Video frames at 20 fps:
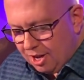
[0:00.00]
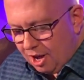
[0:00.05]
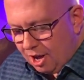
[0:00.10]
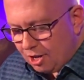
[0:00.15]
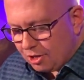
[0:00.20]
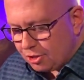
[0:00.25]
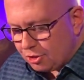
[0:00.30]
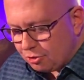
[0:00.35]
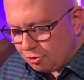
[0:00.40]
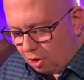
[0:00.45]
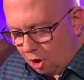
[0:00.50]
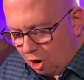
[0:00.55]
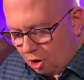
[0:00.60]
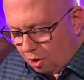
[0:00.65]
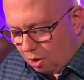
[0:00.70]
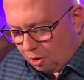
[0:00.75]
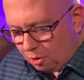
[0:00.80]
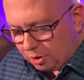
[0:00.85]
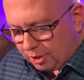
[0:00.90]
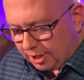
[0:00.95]
a
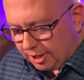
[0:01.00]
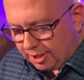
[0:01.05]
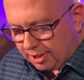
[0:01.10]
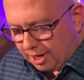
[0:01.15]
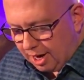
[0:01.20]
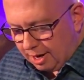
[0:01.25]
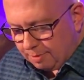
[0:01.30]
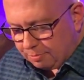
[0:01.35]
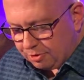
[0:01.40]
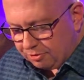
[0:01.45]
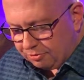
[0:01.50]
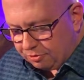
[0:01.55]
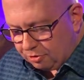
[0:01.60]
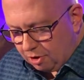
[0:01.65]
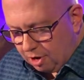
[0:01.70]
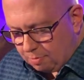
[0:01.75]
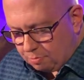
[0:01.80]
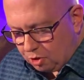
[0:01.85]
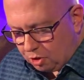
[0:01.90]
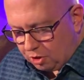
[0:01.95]
stronghold in times of
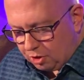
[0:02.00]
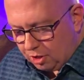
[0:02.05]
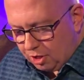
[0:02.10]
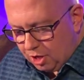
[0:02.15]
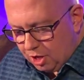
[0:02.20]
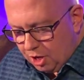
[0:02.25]
trouble.